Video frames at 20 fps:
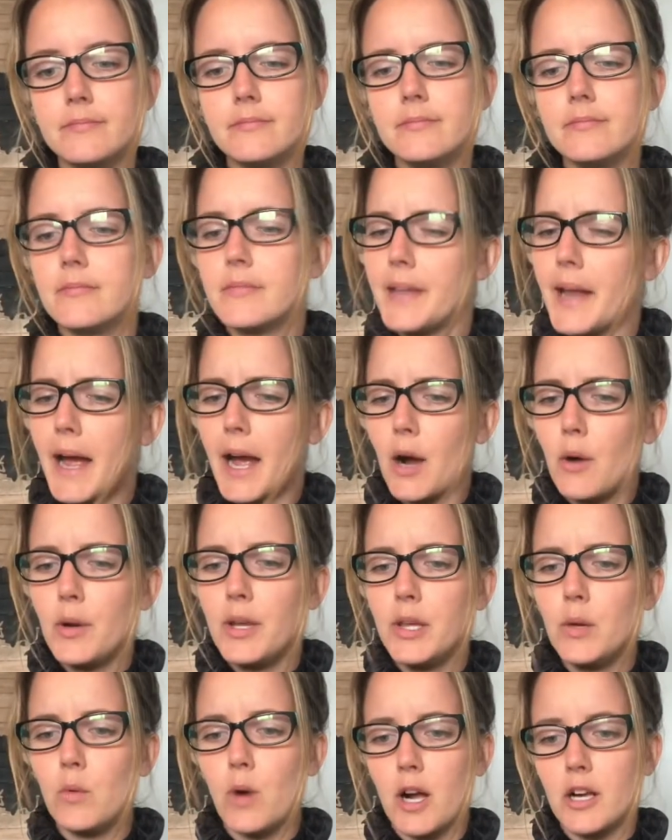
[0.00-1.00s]
Now, he
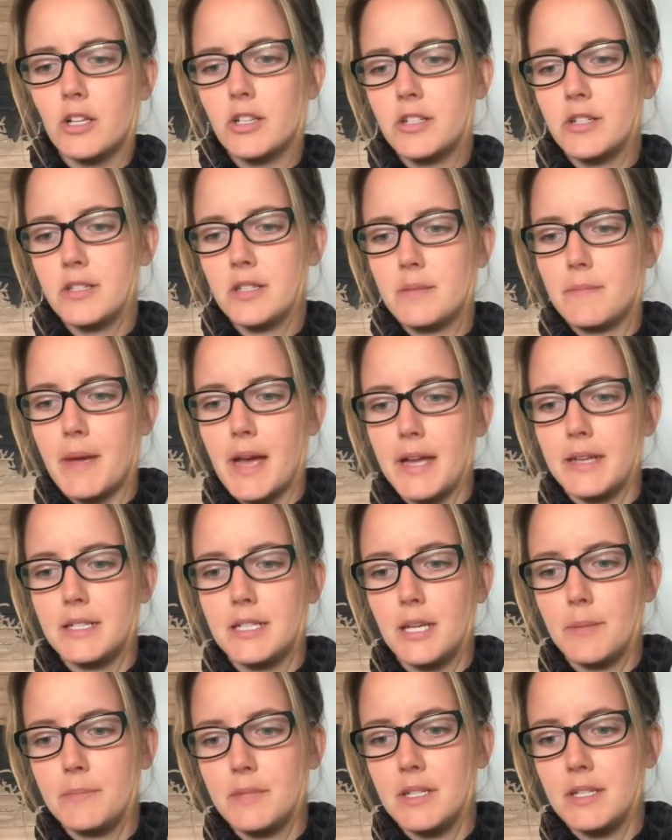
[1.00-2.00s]
watched as the man
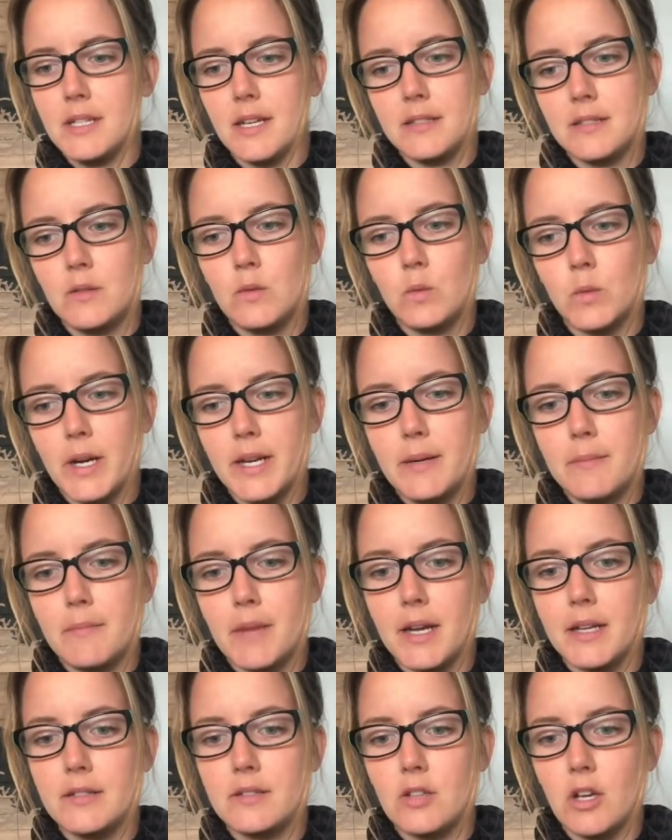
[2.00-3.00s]
tipped a dozen white
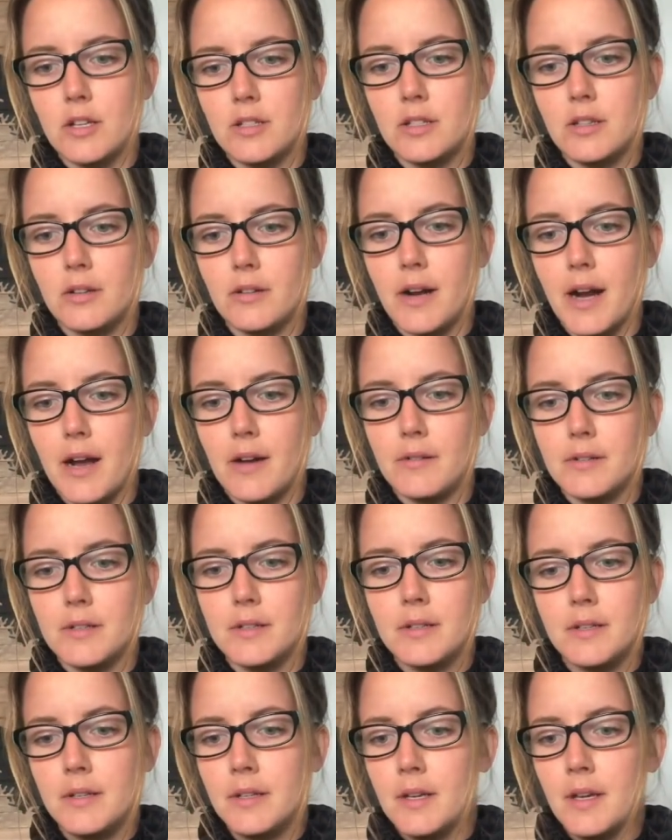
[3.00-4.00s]
mice onto the ground.
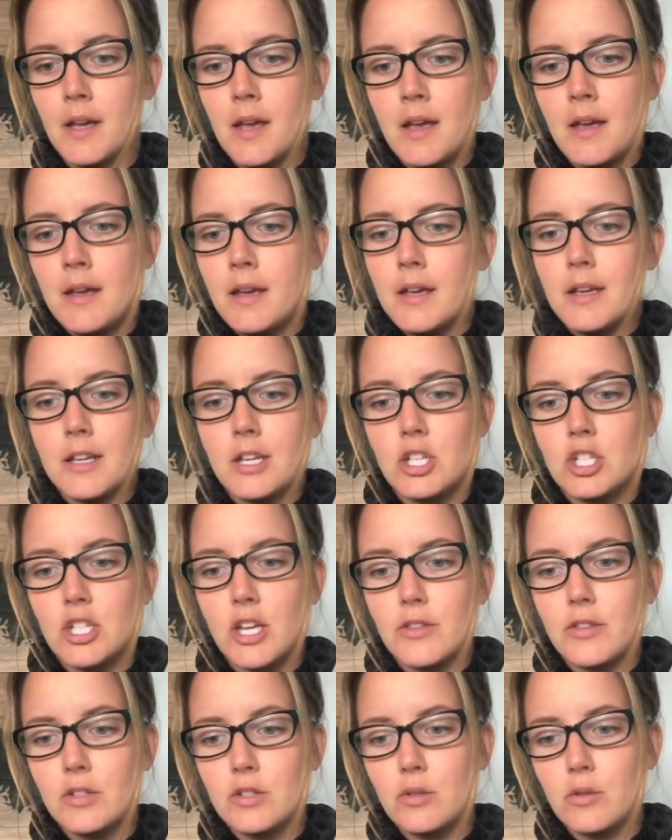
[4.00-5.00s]
He shut
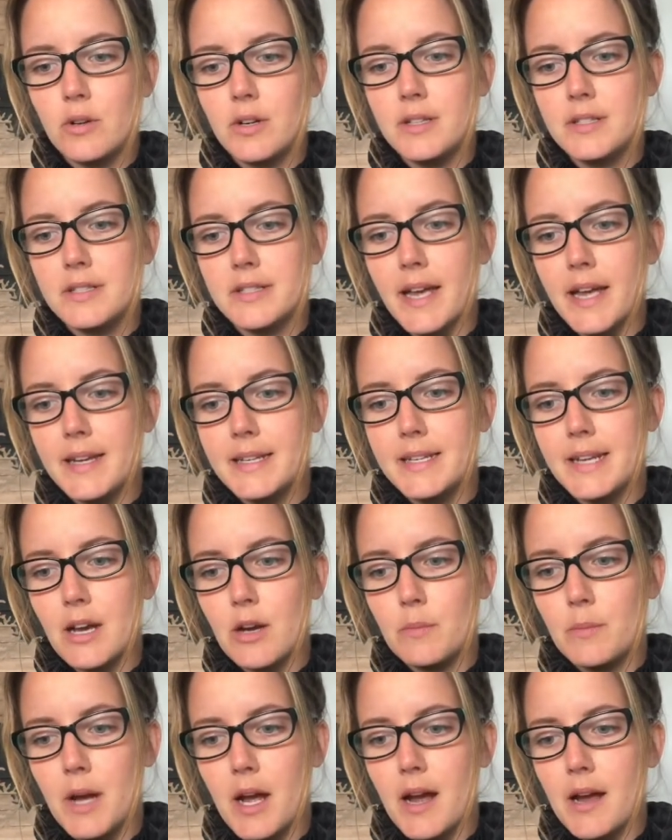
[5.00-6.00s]
the door and sat down
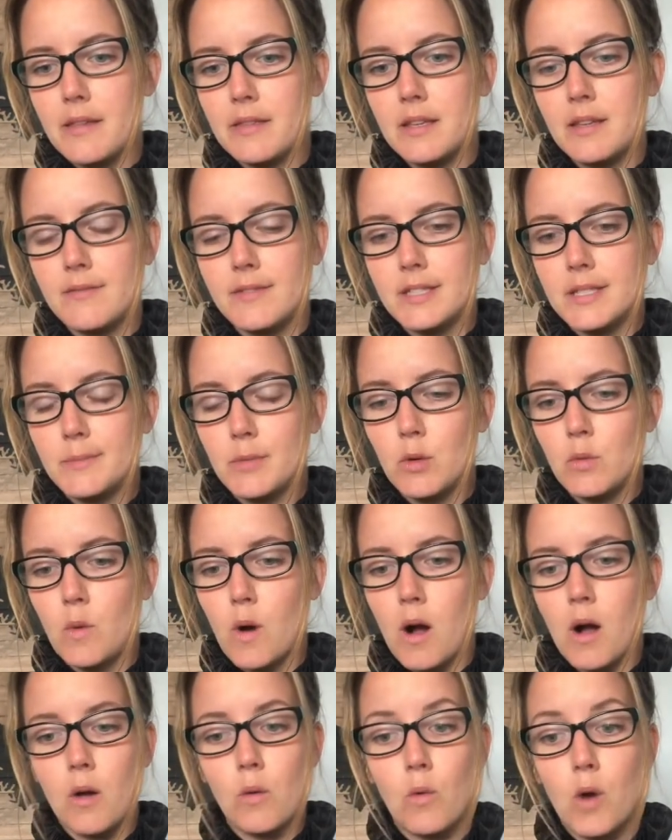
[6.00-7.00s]
behind the invisible
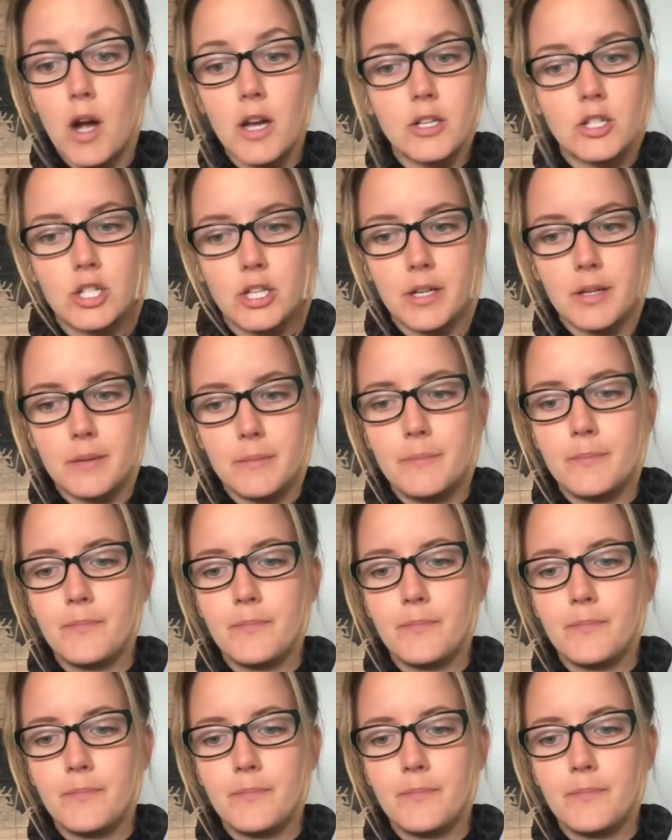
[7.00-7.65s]
wall, watching.